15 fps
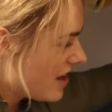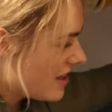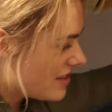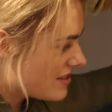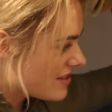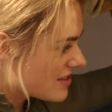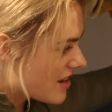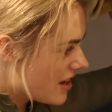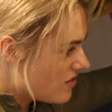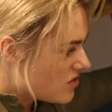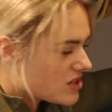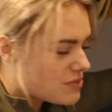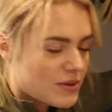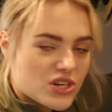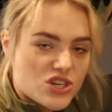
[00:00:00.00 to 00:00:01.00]
this has kind of
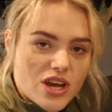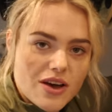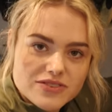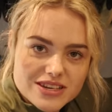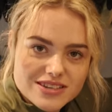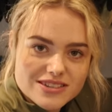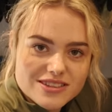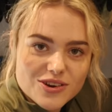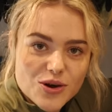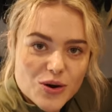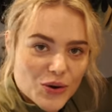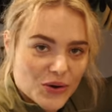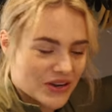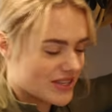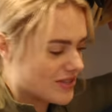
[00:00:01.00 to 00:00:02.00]
just been shoved into the
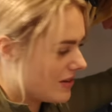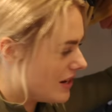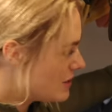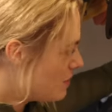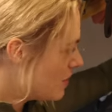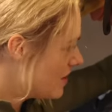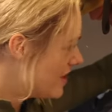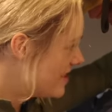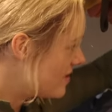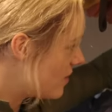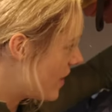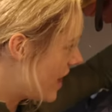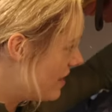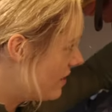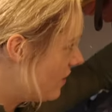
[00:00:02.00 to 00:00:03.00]
corner, so I need to put these
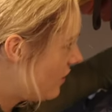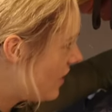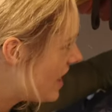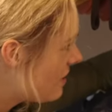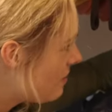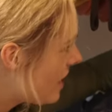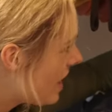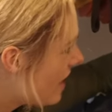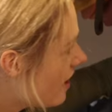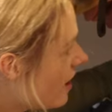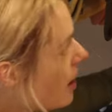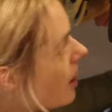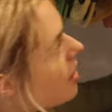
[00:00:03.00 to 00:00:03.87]
away in the feed bin.